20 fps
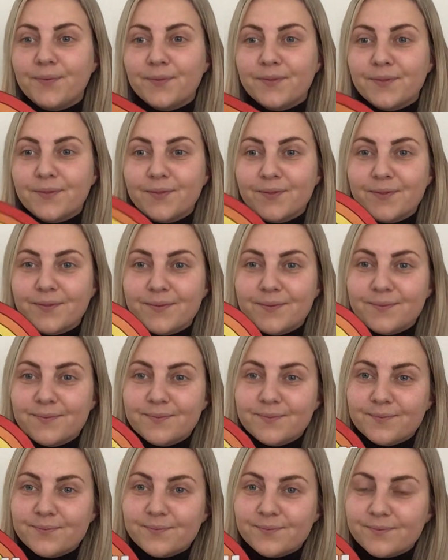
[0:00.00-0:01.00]

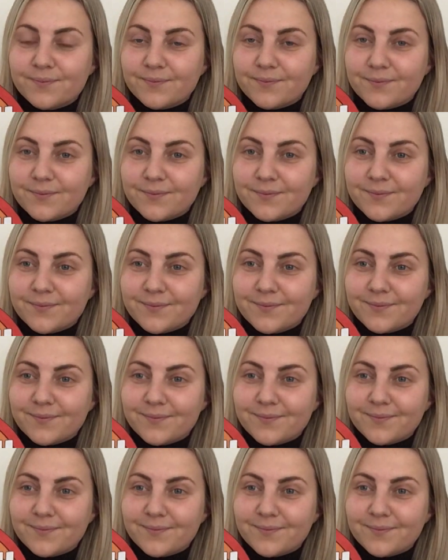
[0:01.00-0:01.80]
(no one is talking)